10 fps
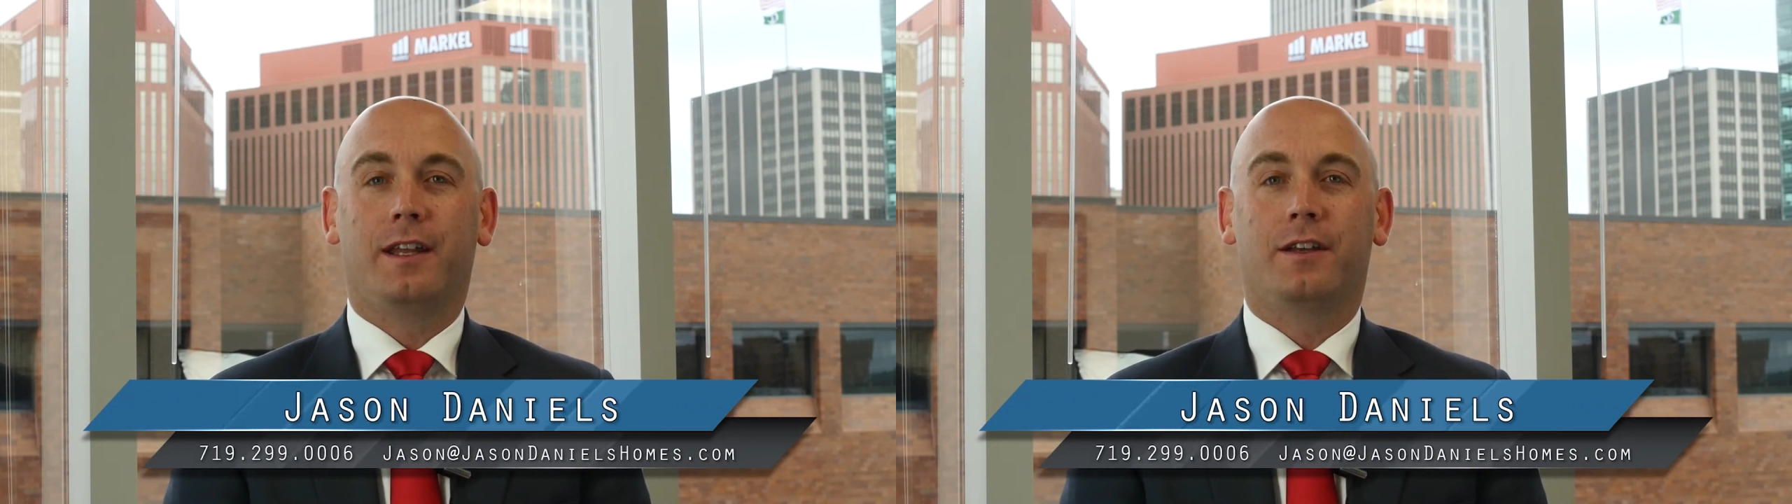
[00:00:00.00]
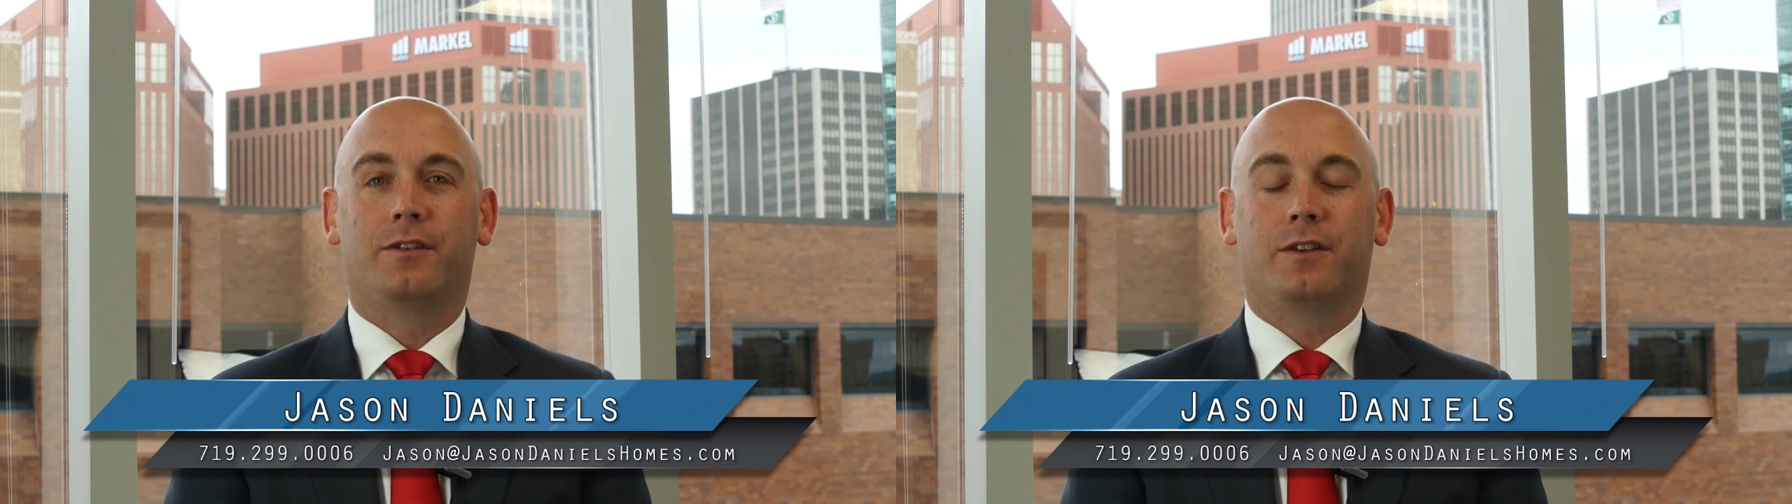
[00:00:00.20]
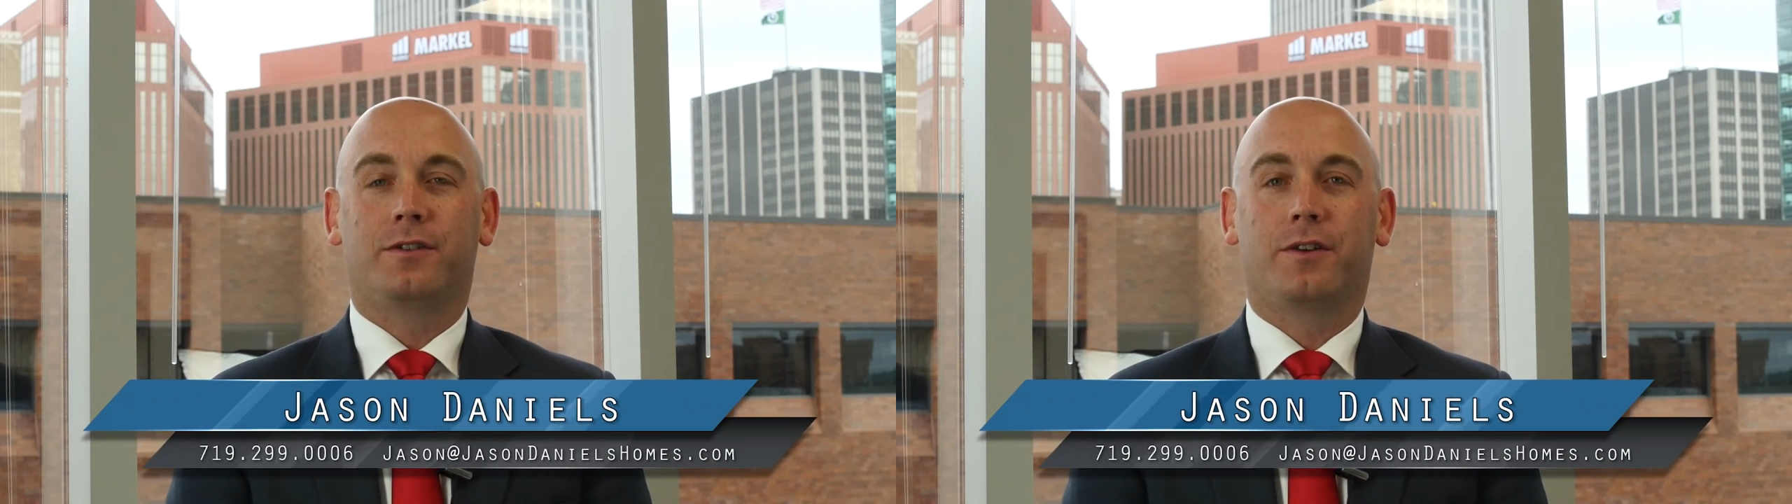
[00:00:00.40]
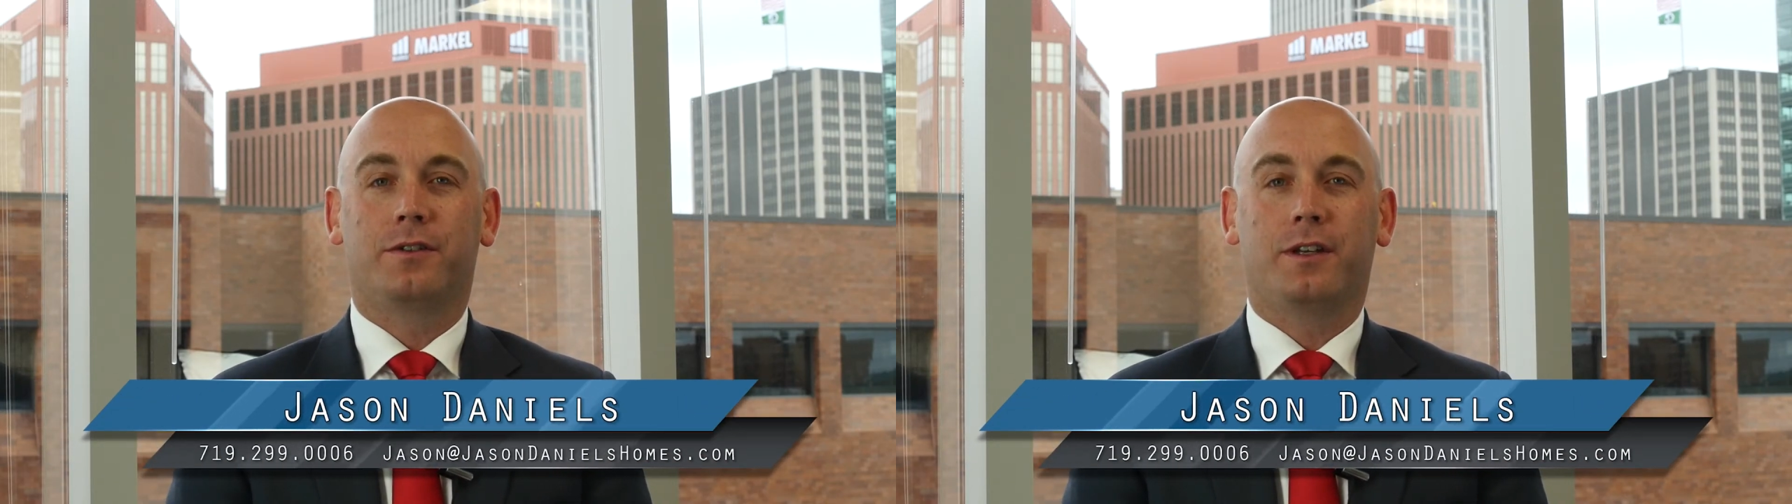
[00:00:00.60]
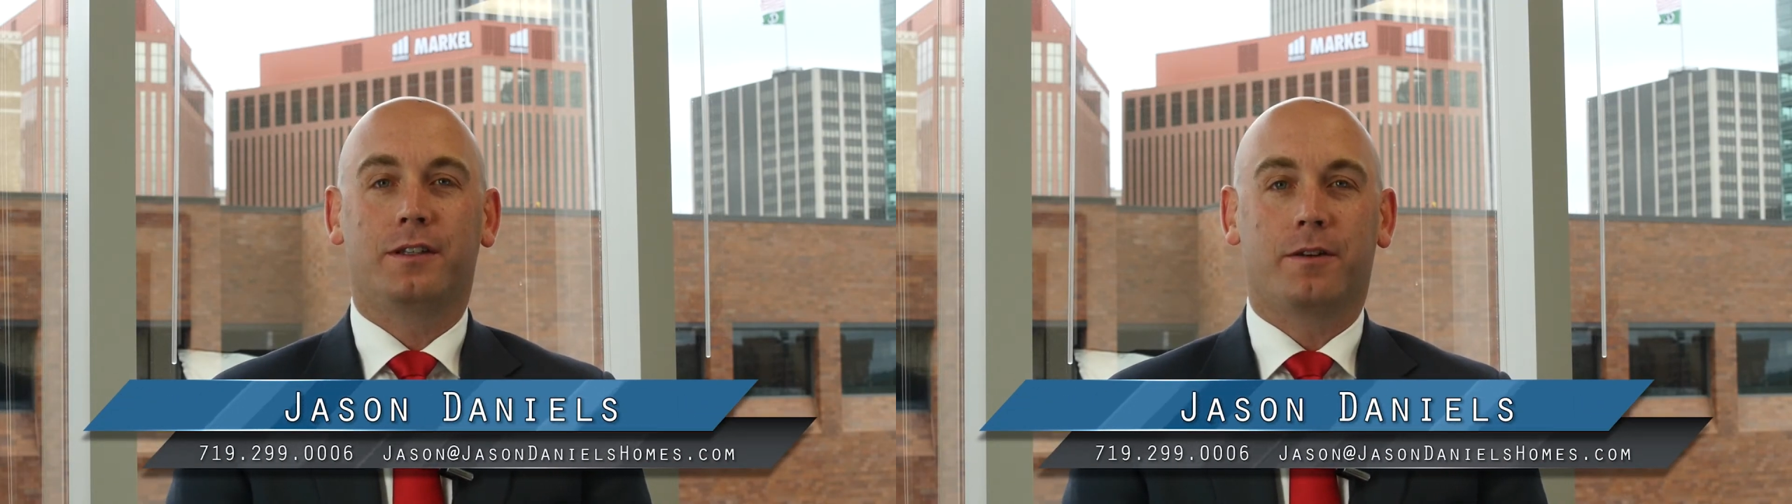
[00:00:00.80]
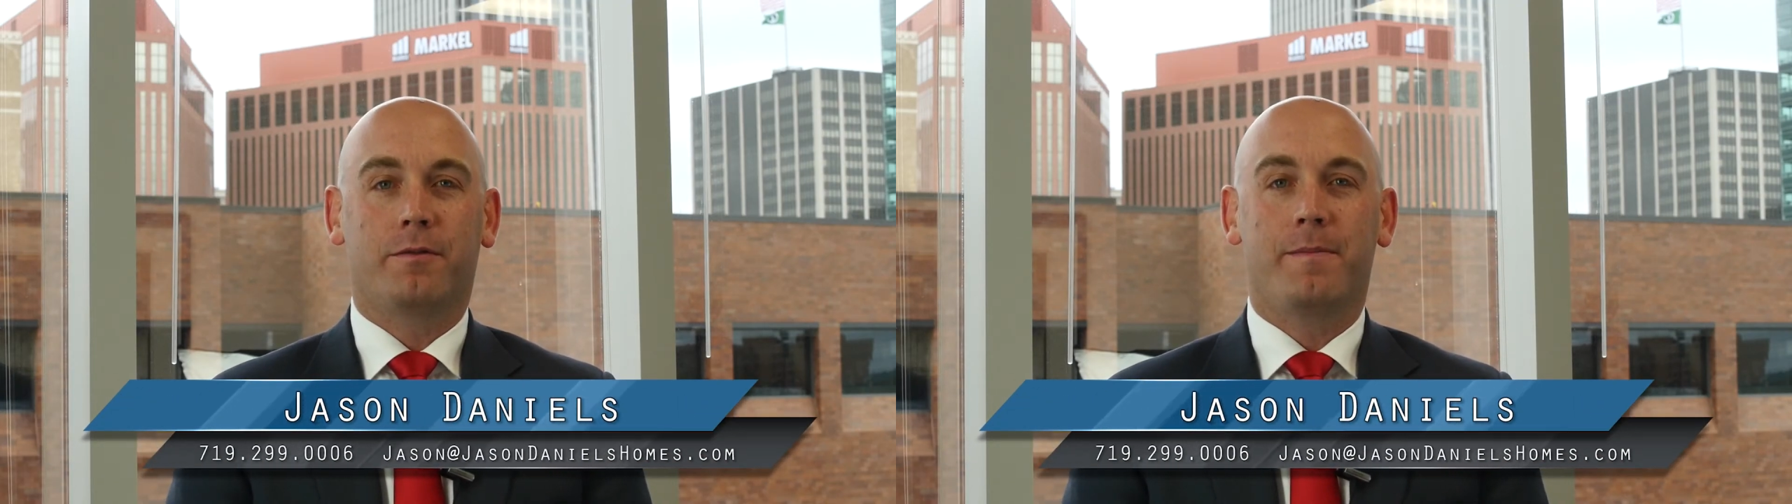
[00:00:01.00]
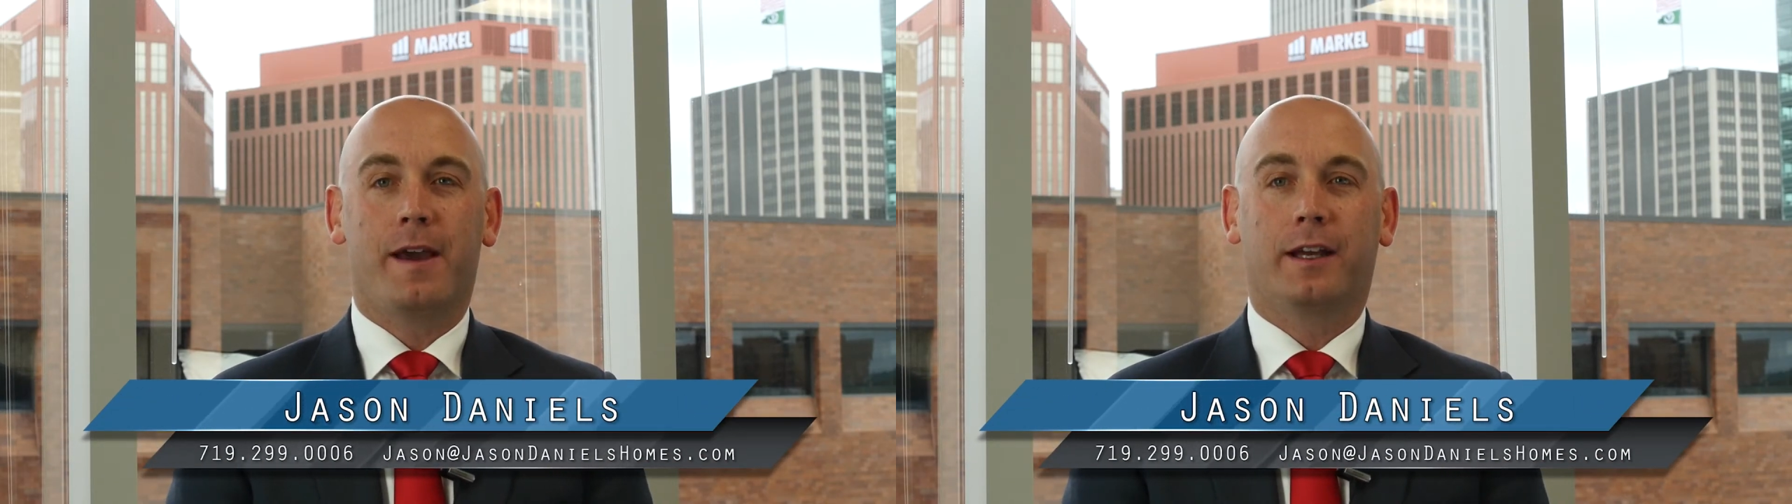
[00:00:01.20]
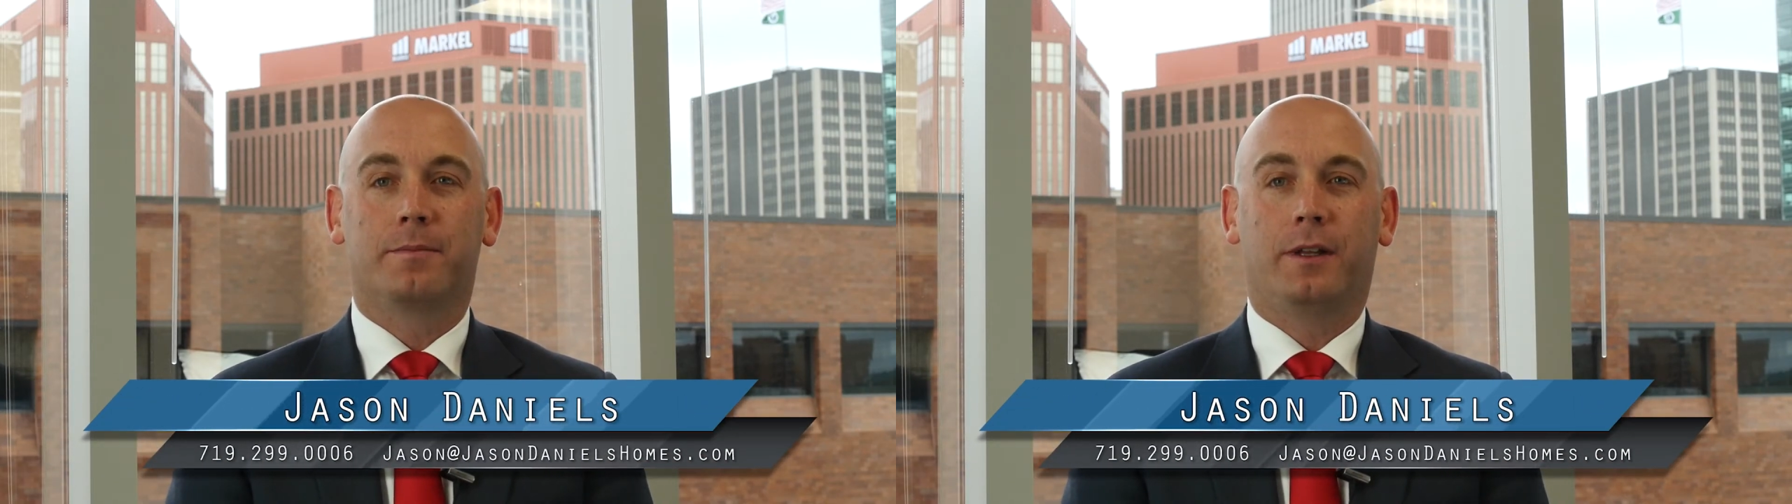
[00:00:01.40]
Daniels and Associates at
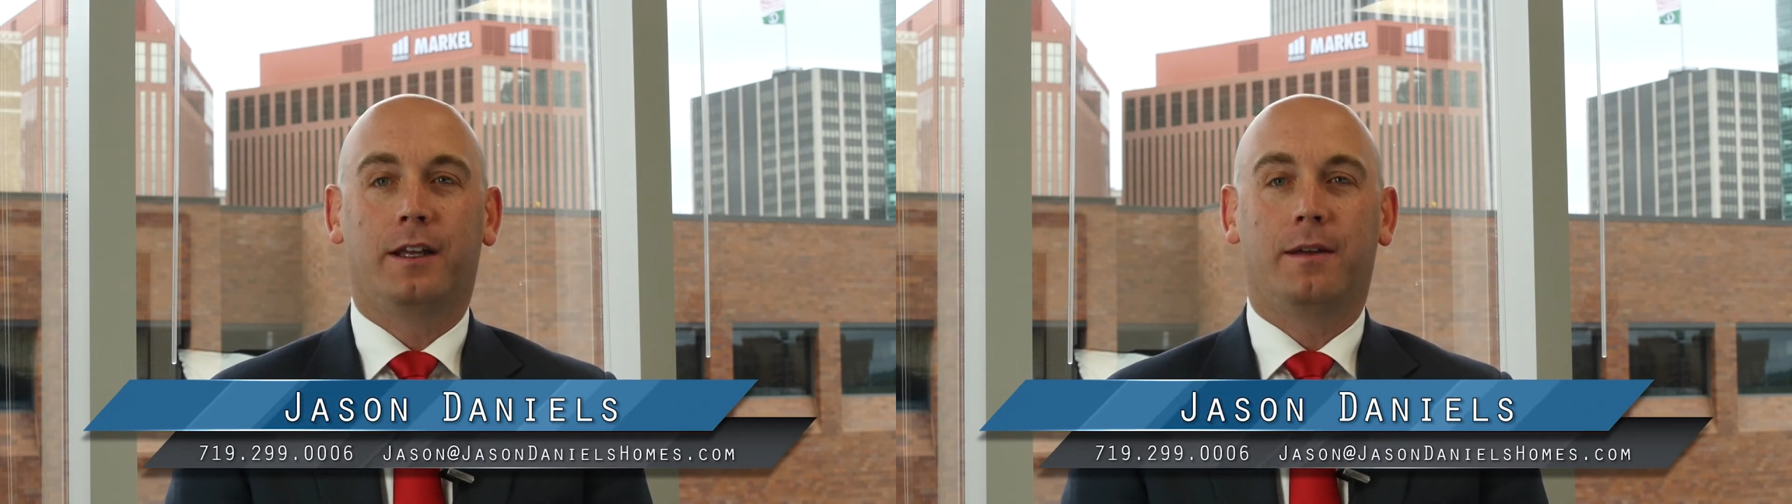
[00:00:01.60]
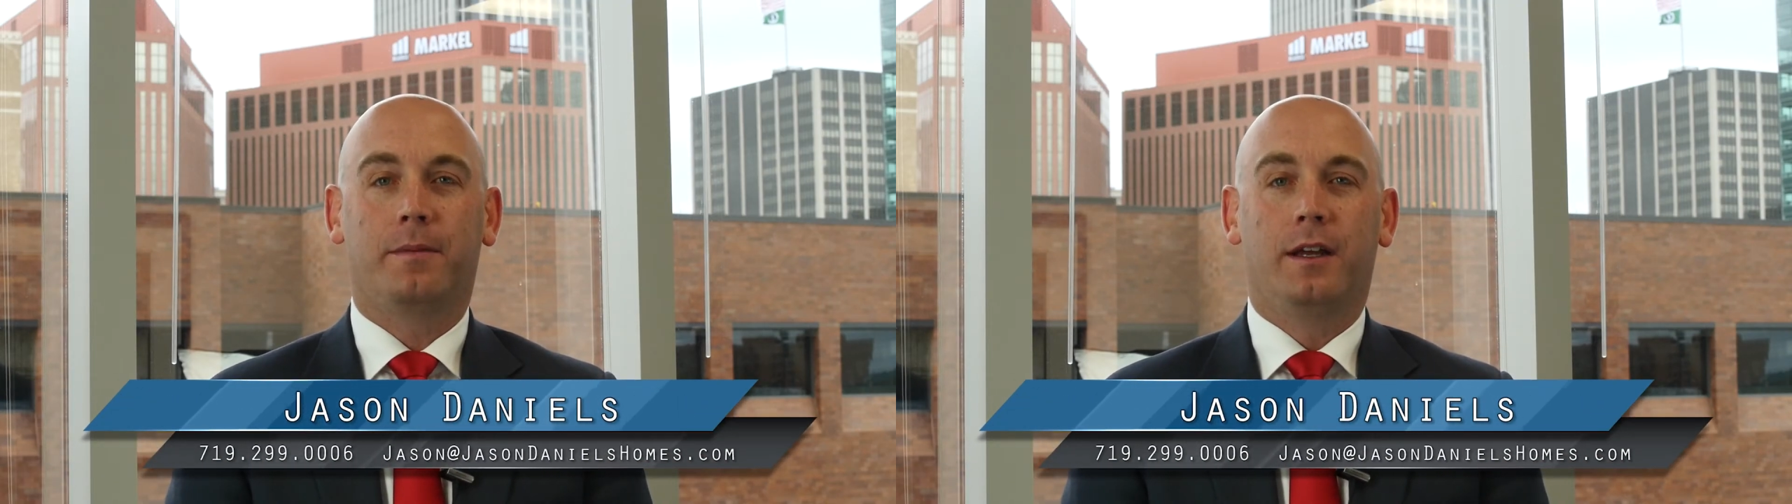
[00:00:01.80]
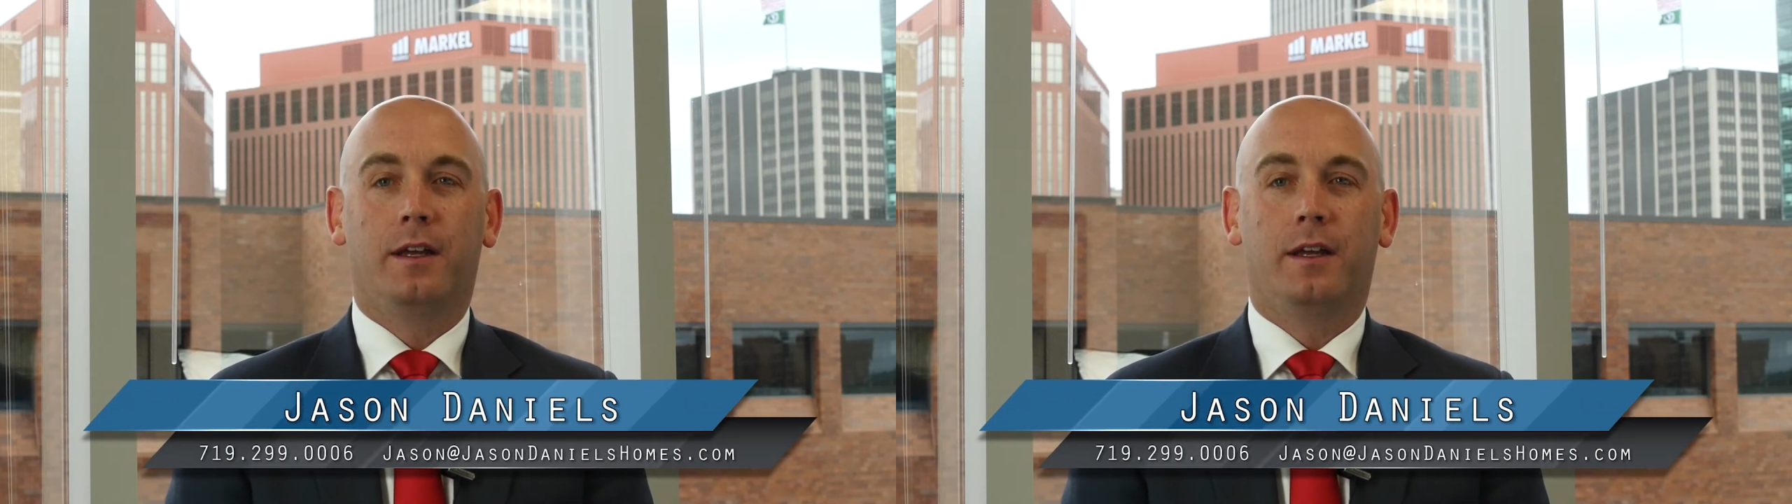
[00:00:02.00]
RE/MAX Millennium.